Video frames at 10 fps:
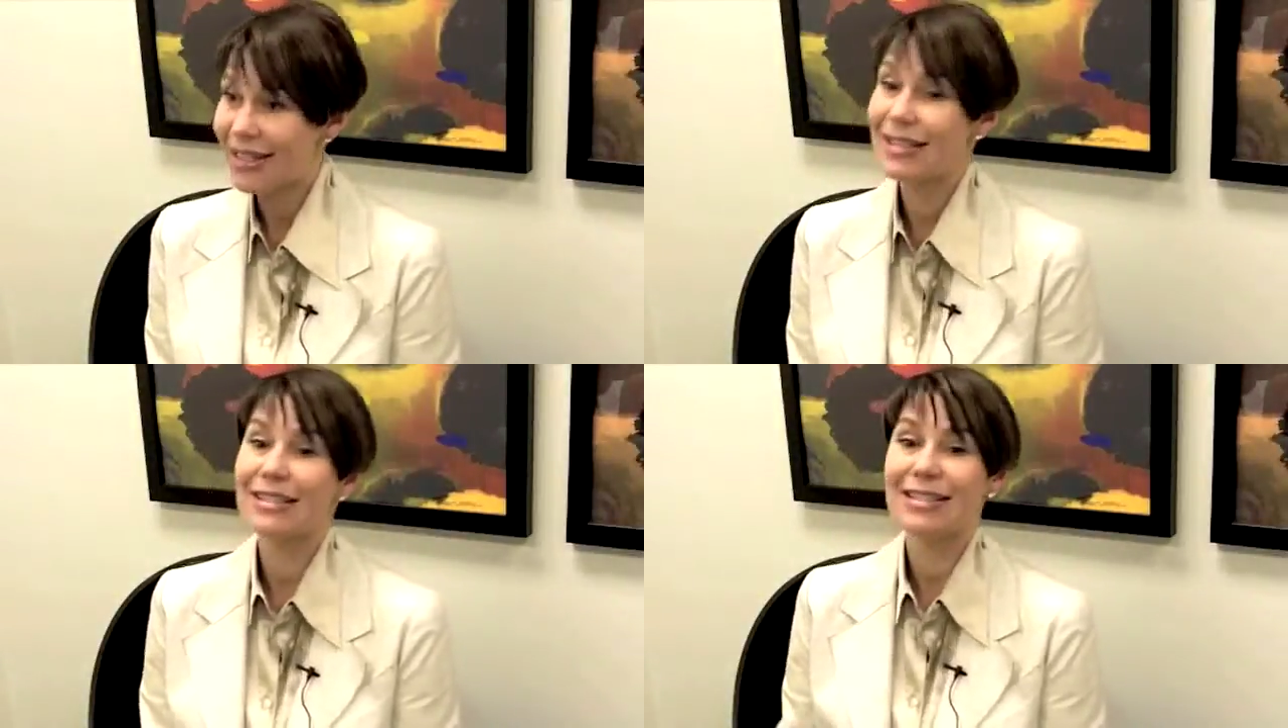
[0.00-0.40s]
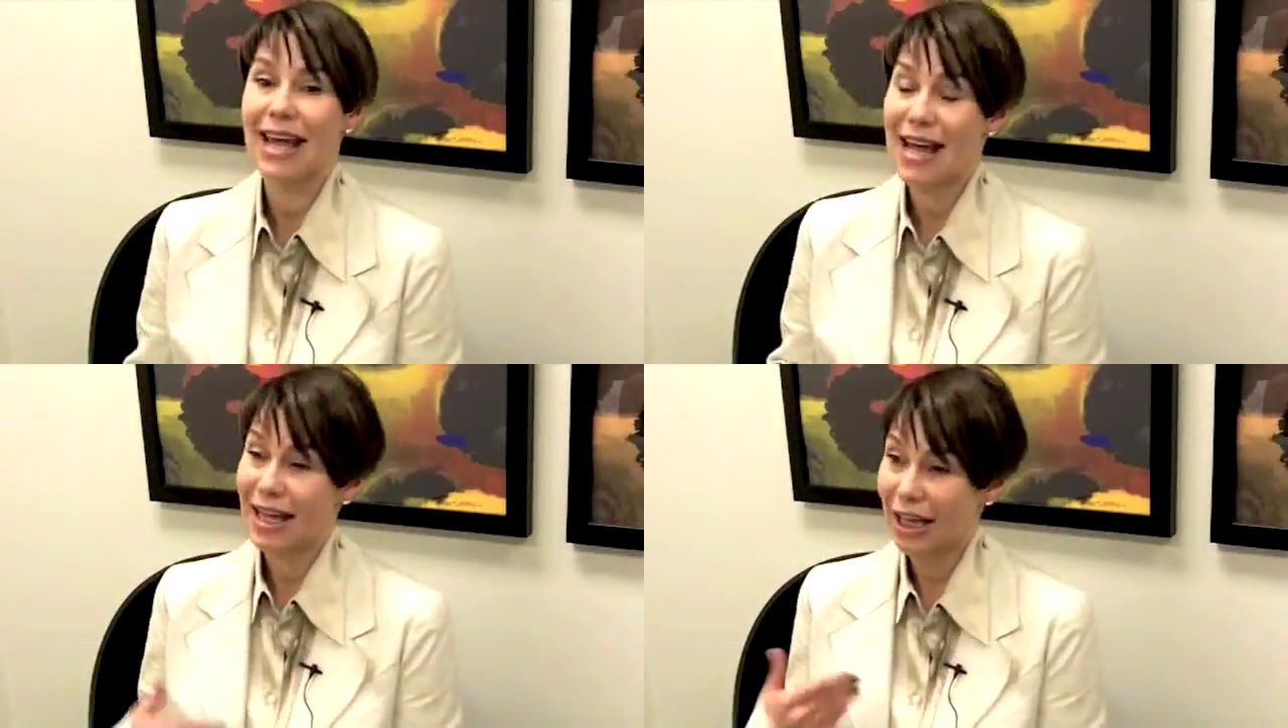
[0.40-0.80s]
is
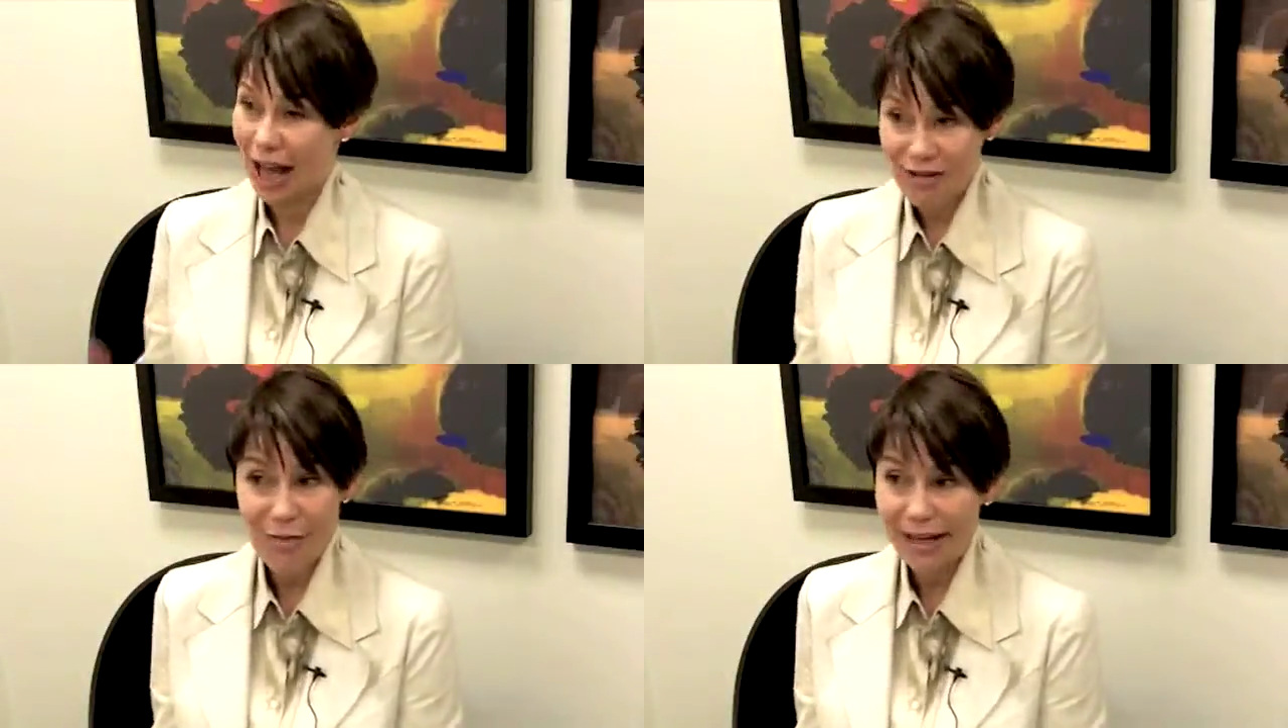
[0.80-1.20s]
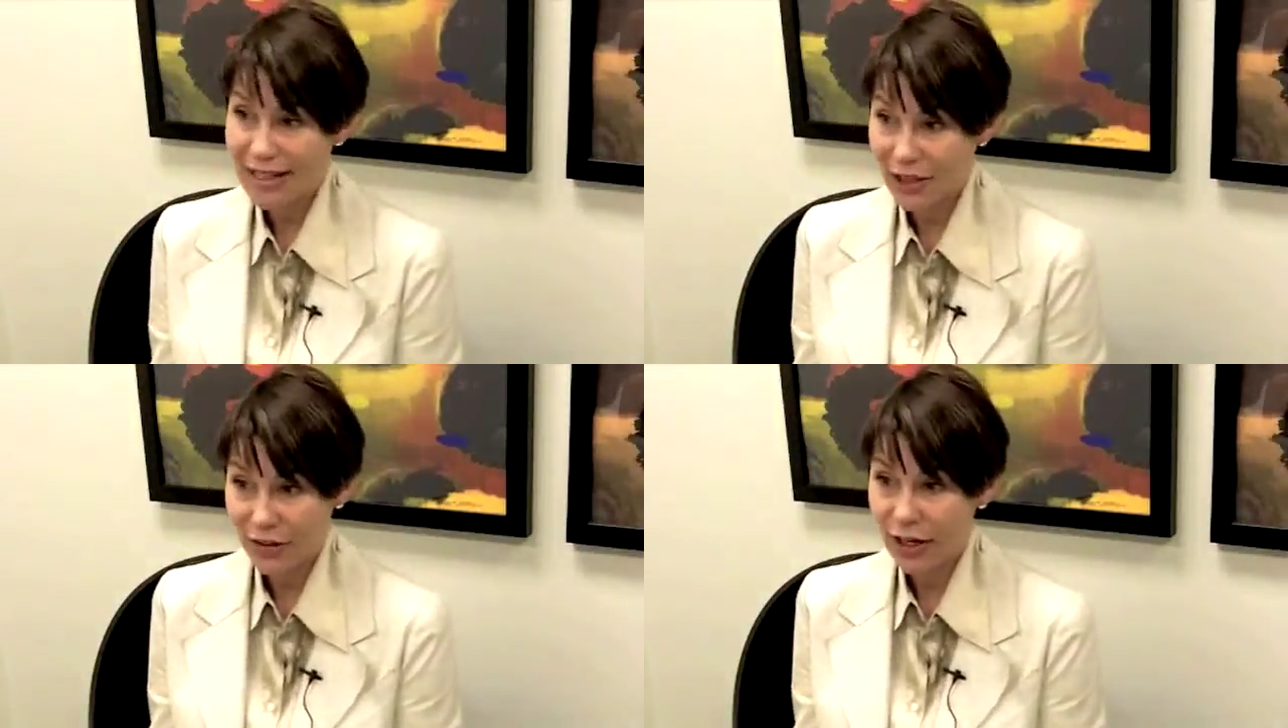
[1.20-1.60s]
a live
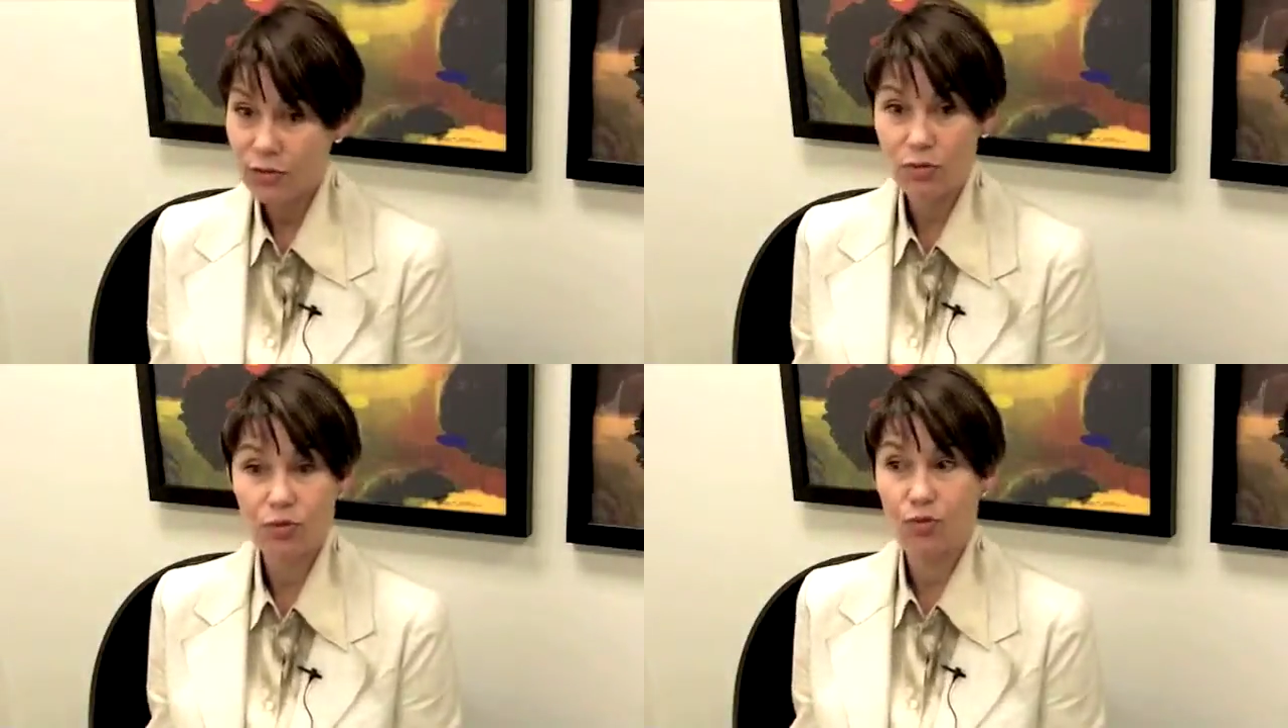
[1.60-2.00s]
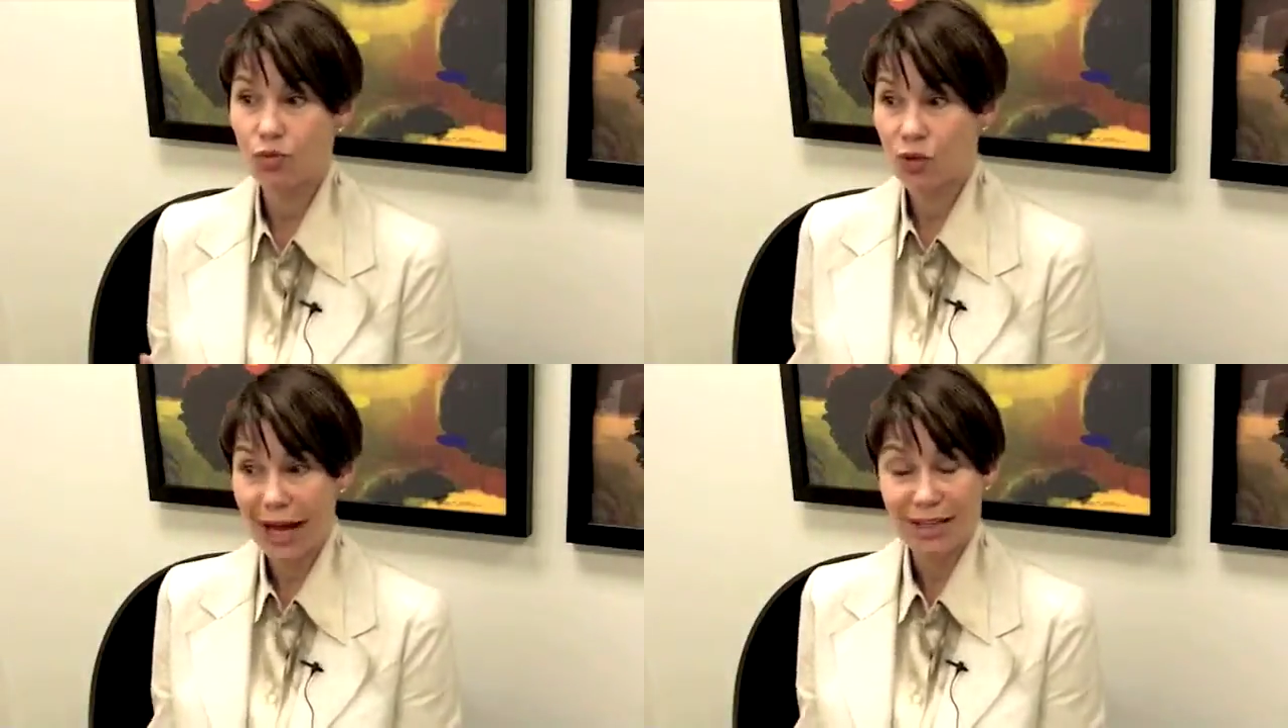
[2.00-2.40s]
bacteria,
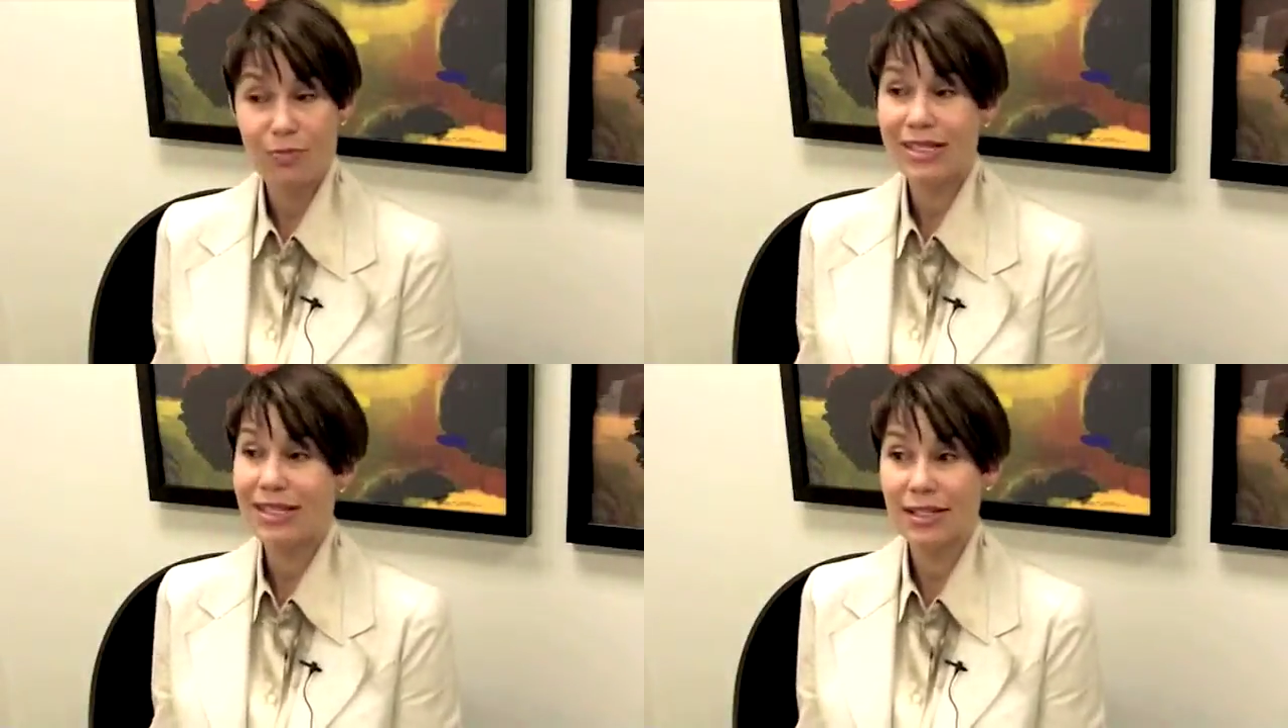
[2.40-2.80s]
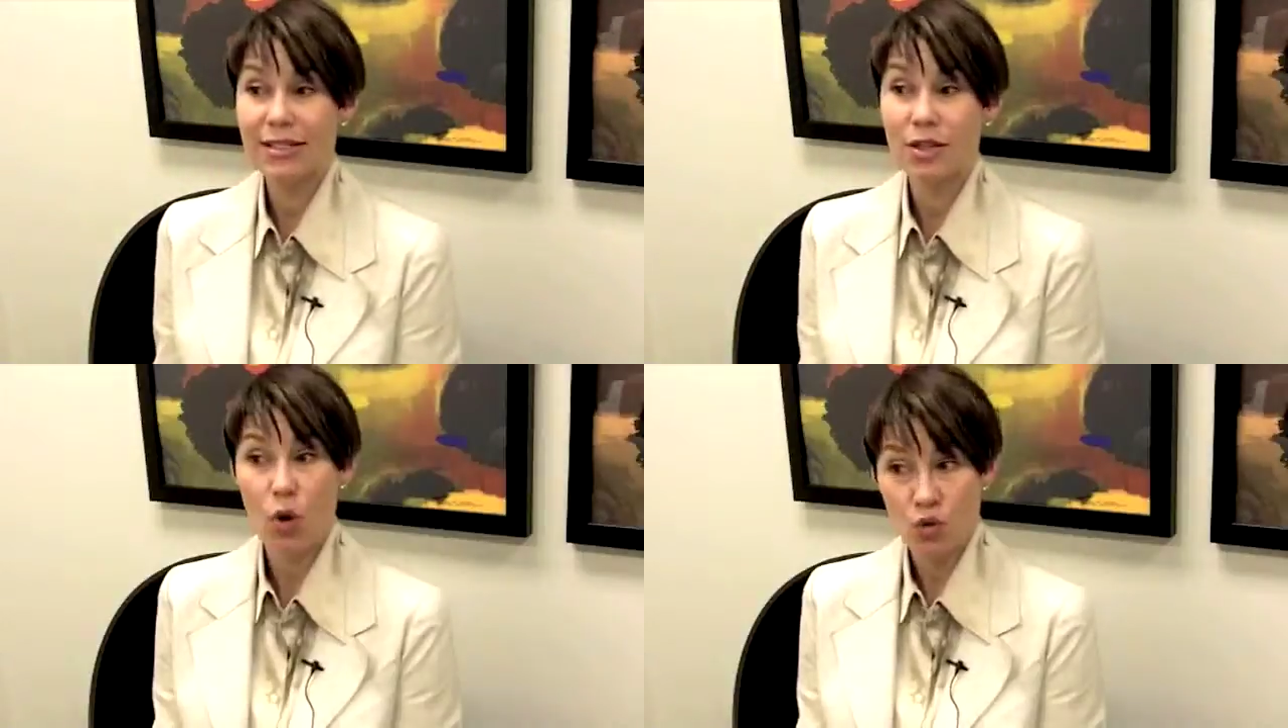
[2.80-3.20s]

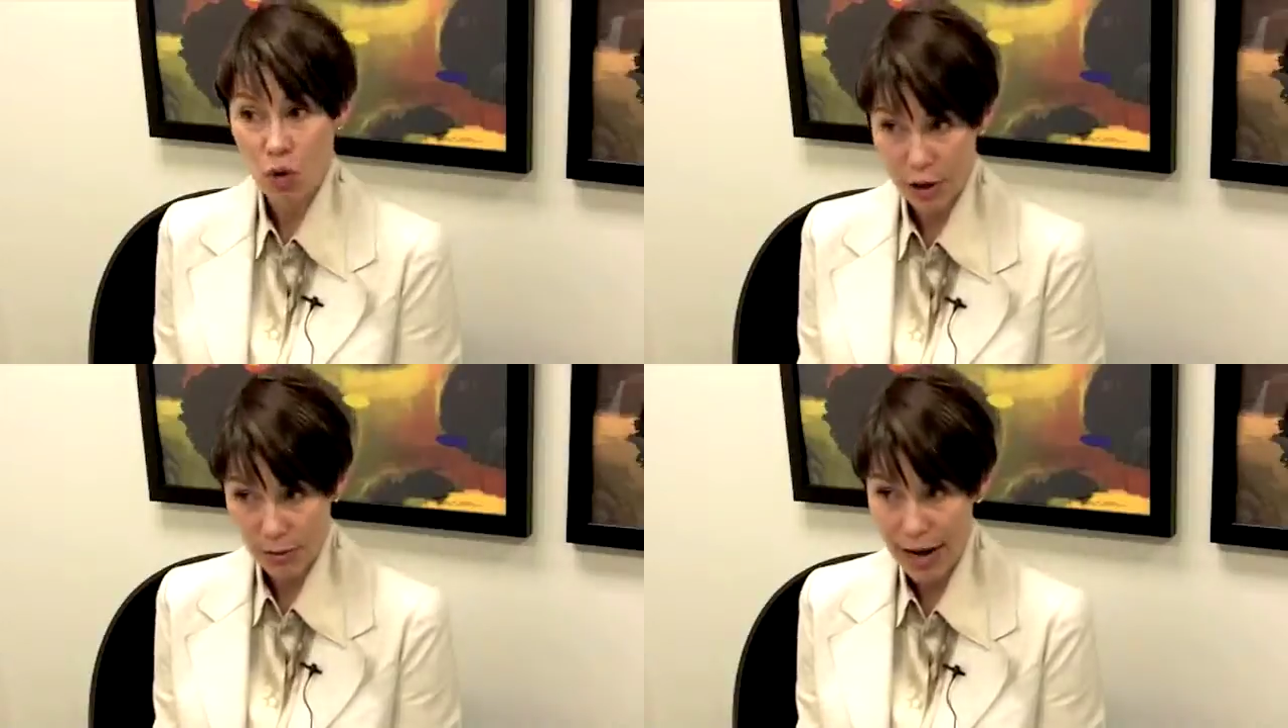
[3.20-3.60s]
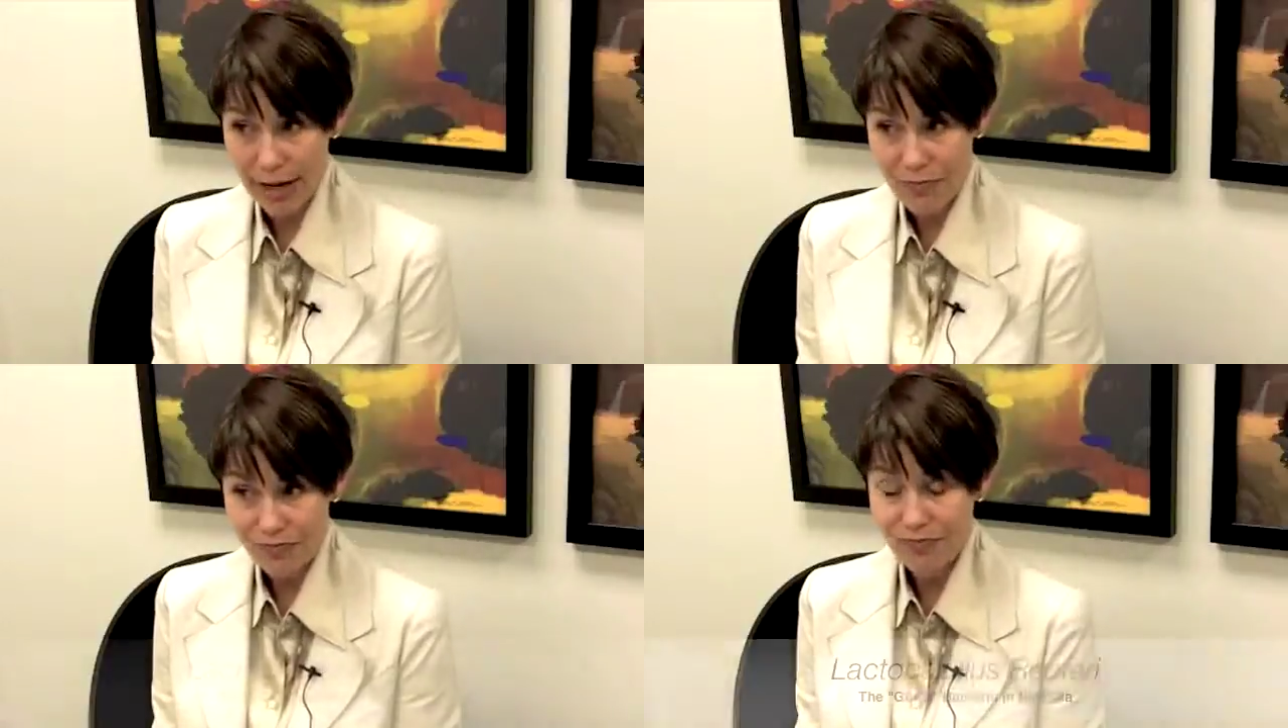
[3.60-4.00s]
Lactobacillus
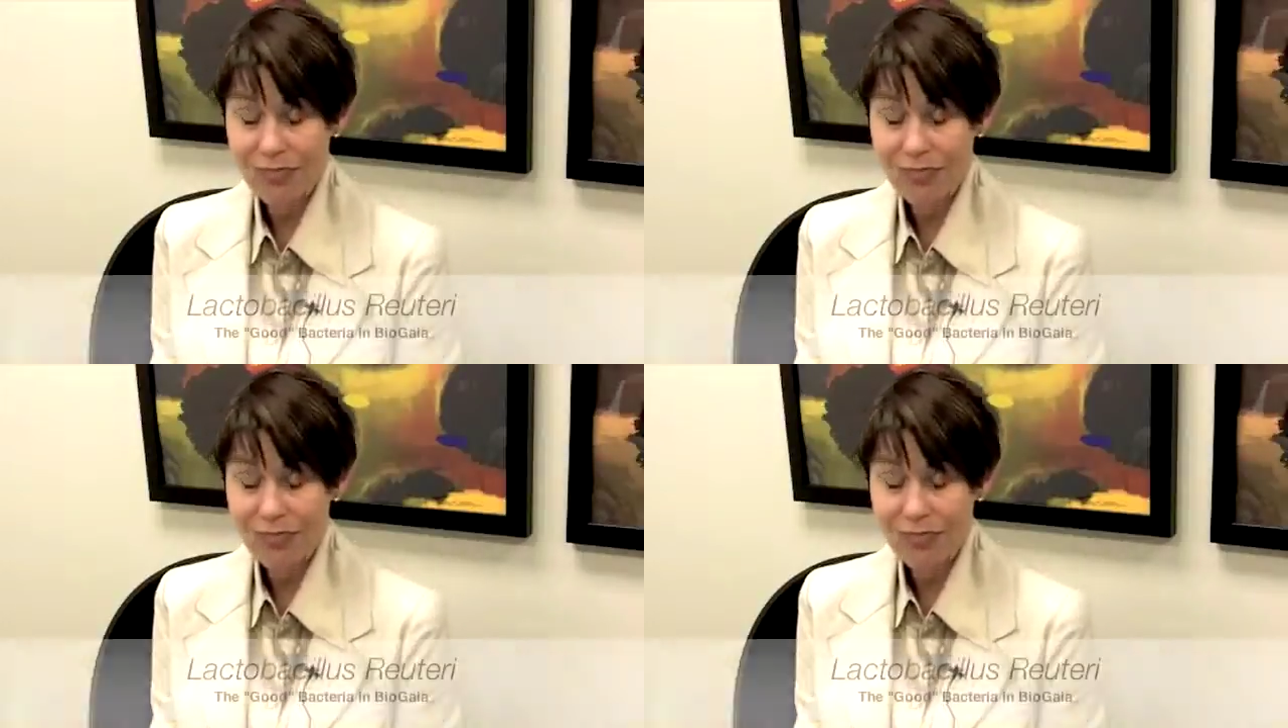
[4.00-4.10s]
reuteri,